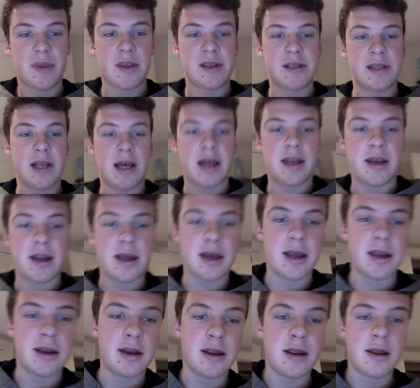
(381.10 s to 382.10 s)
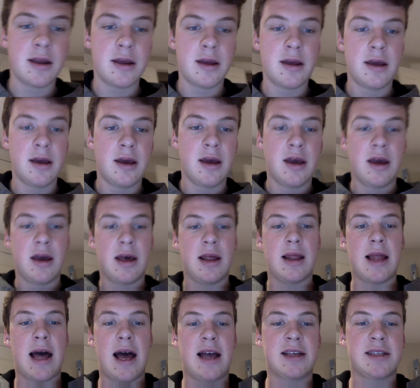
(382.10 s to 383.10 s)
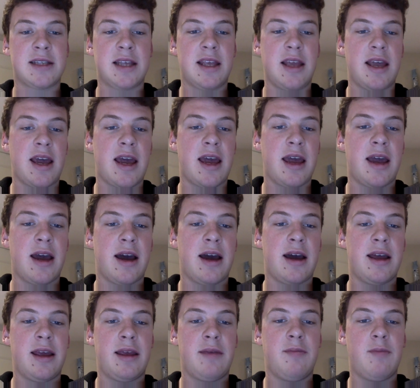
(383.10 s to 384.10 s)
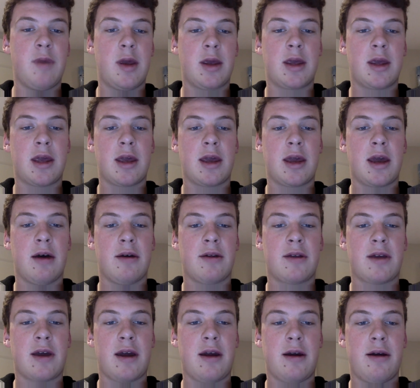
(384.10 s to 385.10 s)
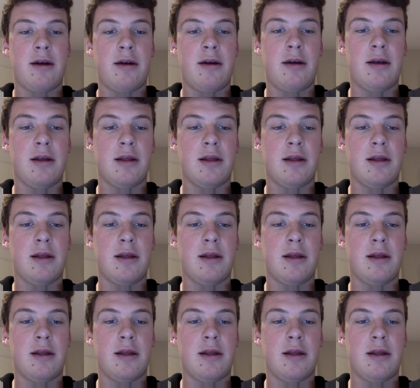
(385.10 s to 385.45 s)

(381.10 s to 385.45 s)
Slide 9. Lastly, AI making healthcare.